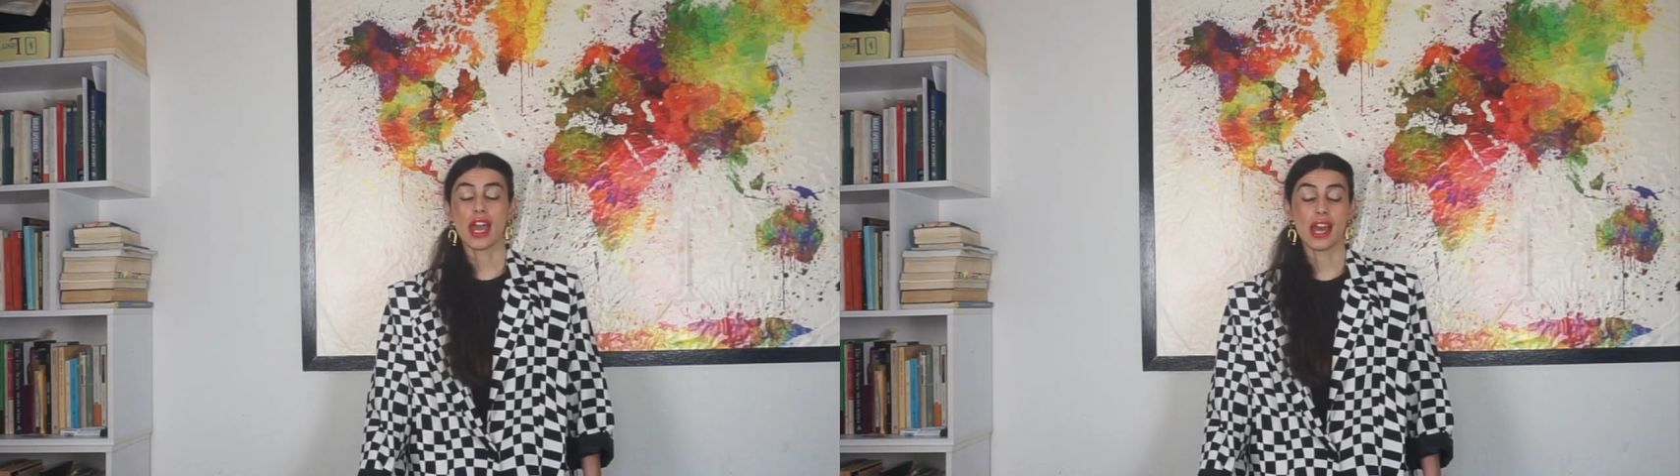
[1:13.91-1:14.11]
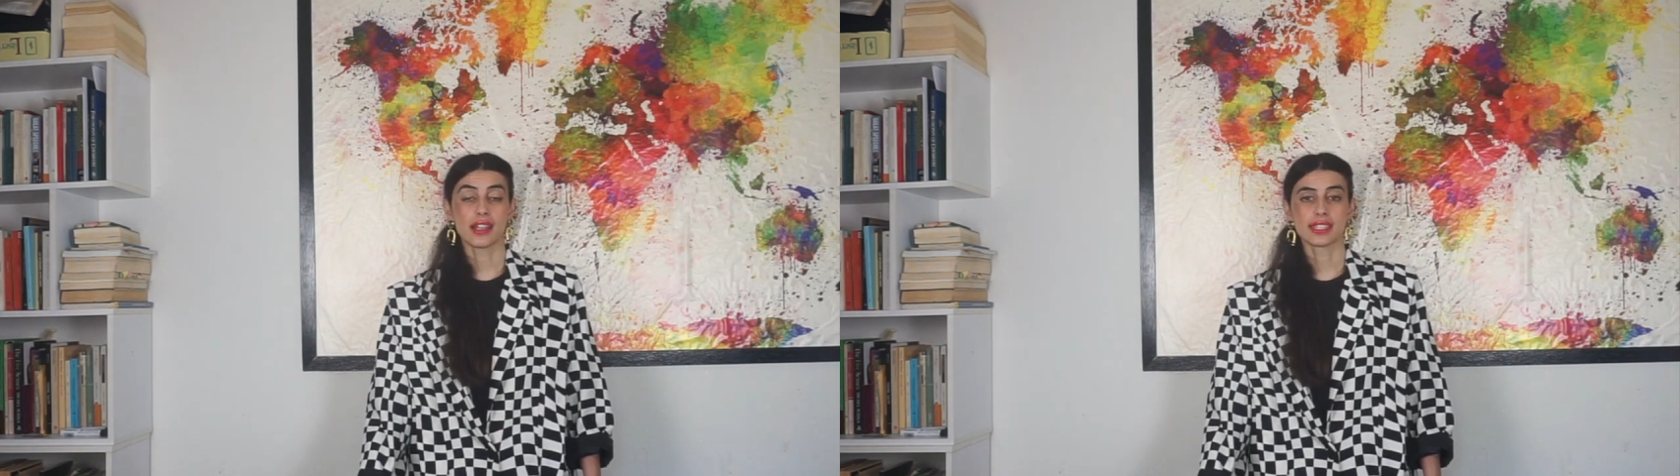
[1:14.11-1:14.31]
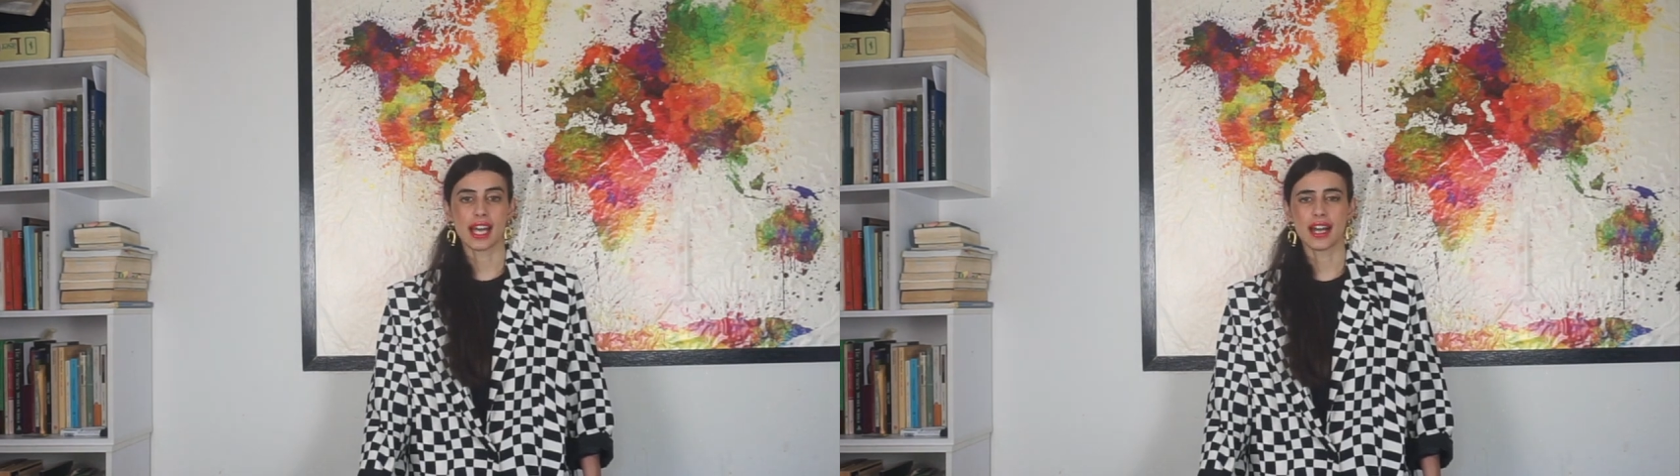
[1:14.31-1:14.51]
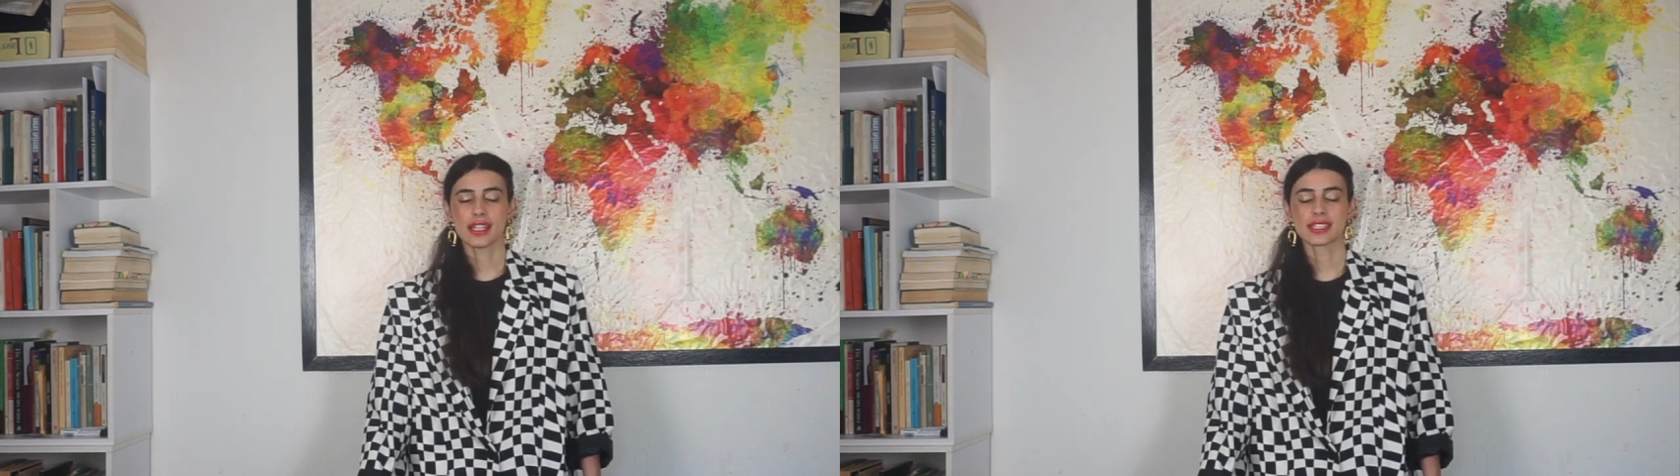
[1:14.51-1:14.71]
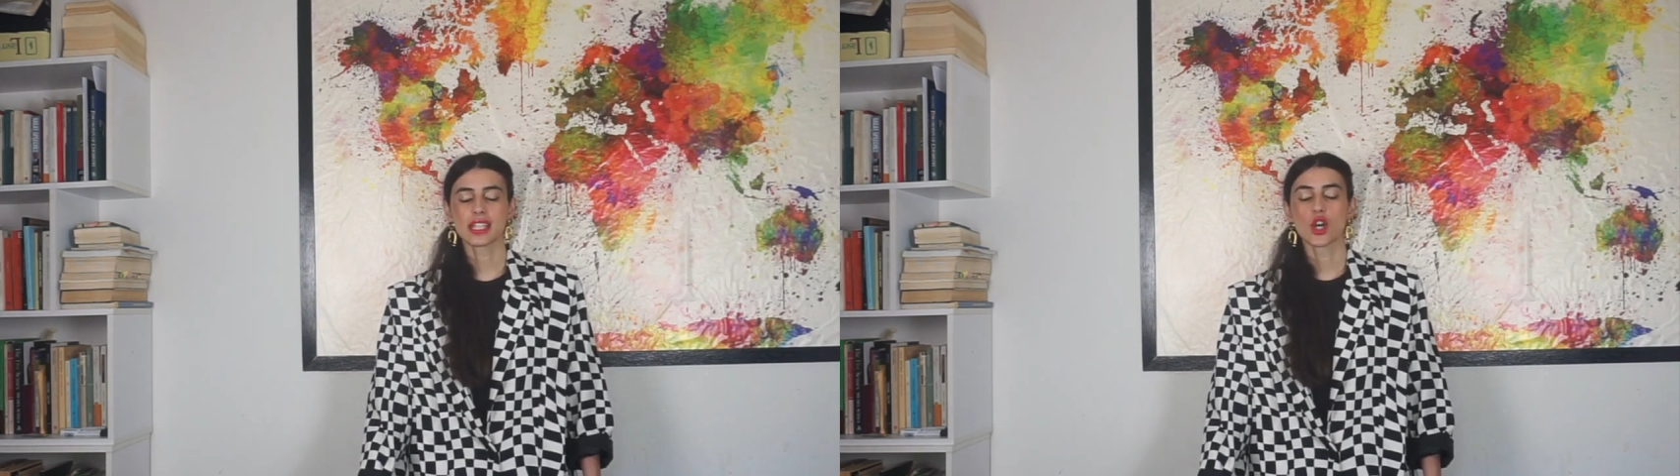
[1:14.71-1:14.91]
and
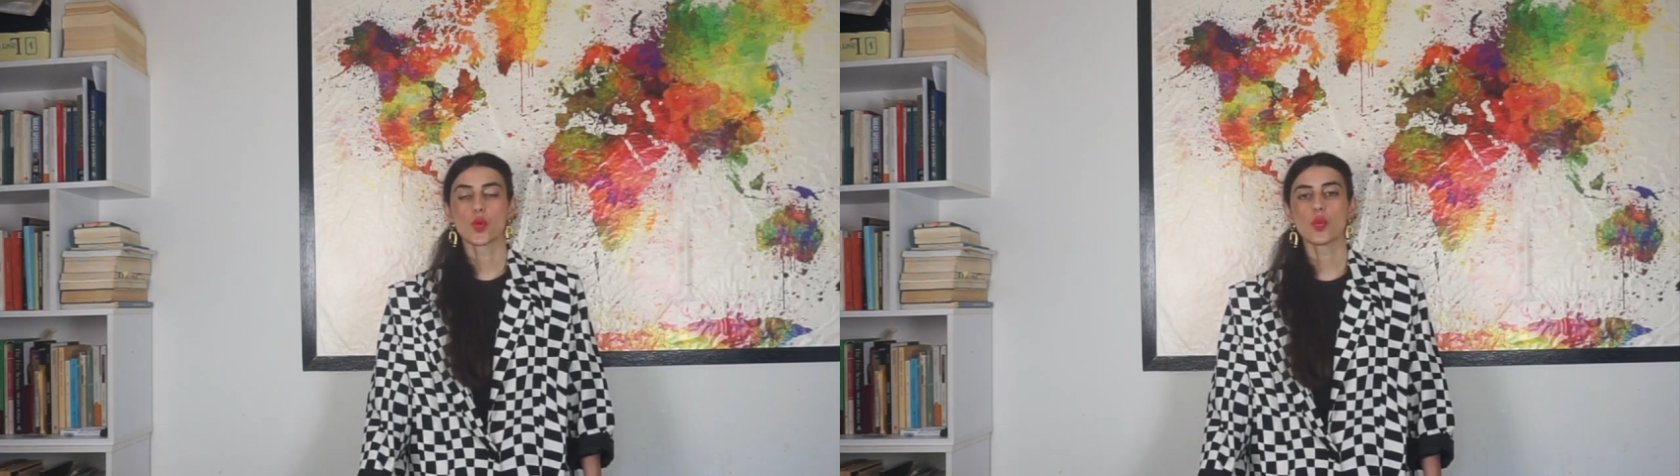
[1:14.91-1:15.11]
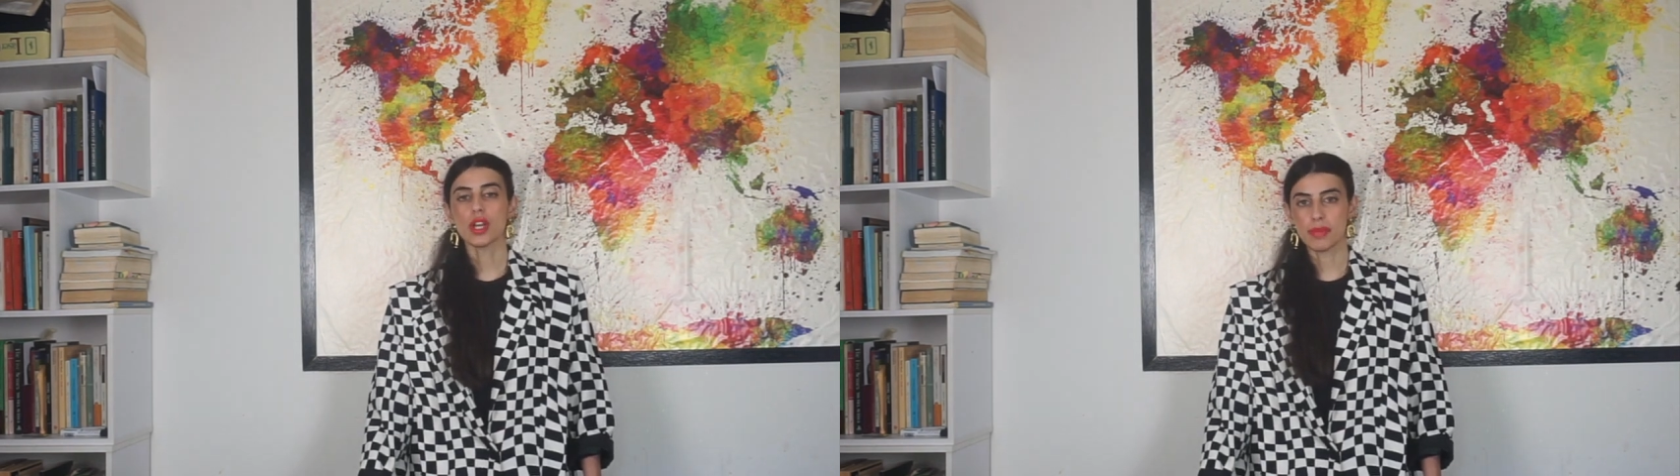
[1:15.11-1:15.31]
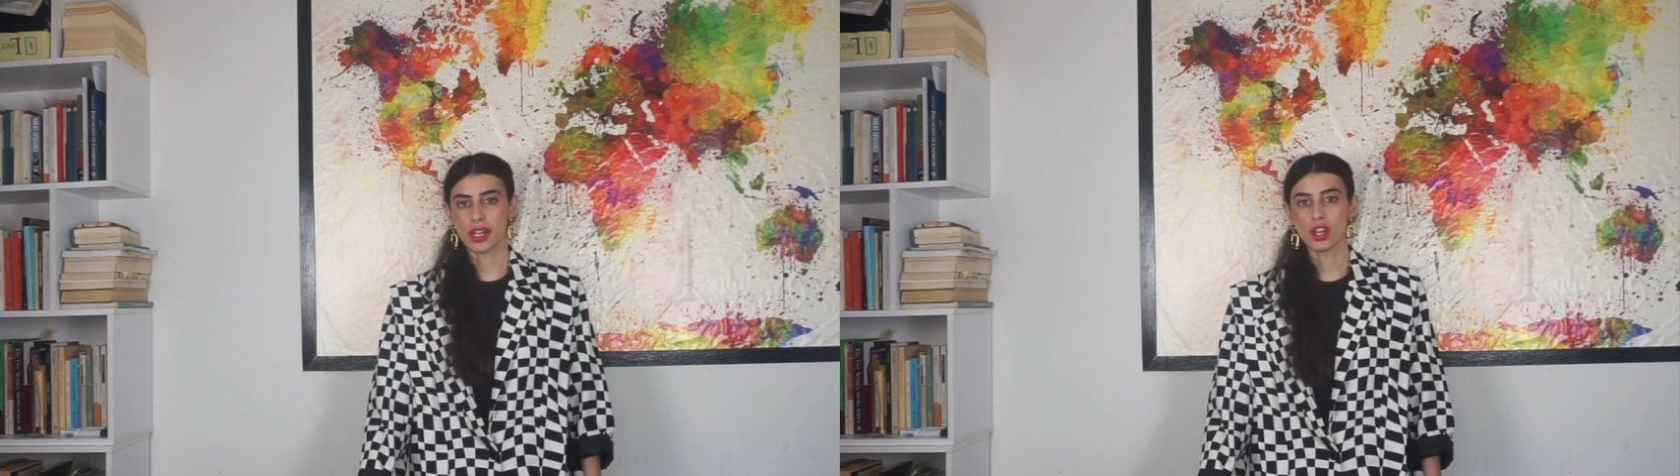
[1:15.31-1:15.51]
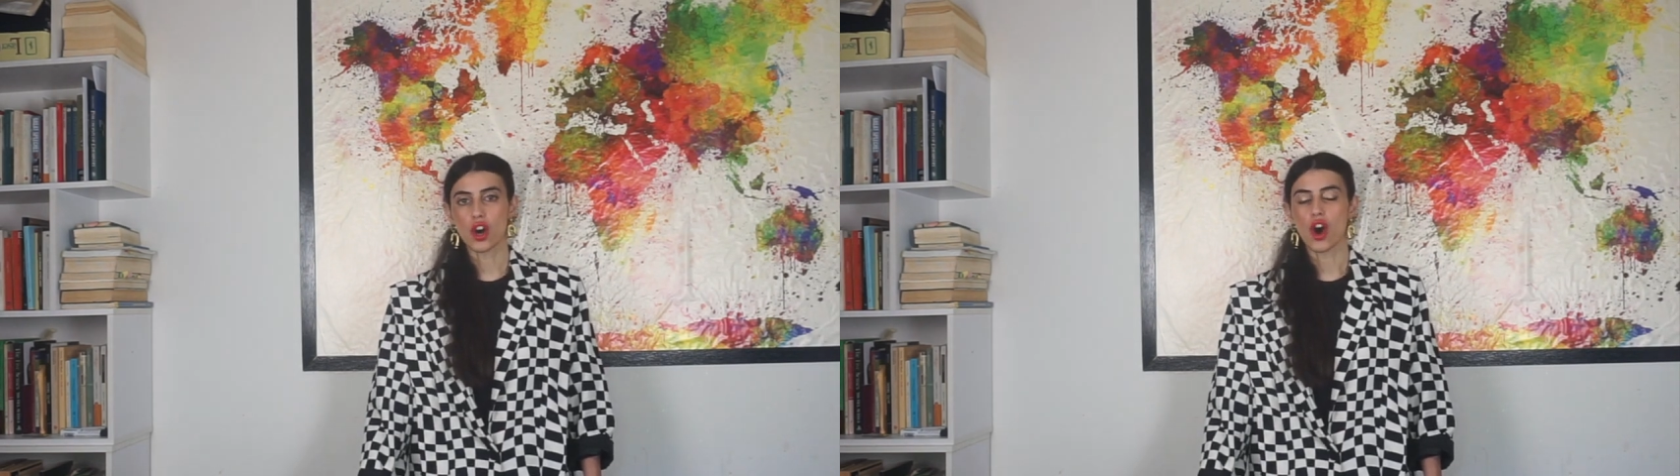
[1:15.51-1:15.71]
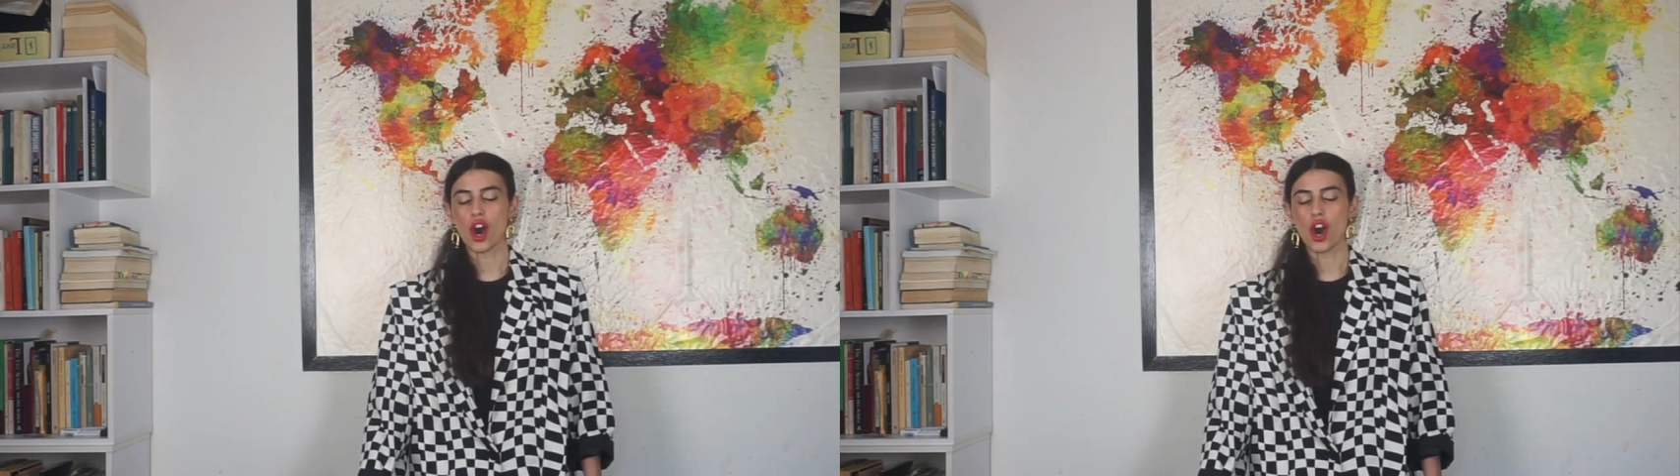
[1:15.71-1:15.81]
sex, women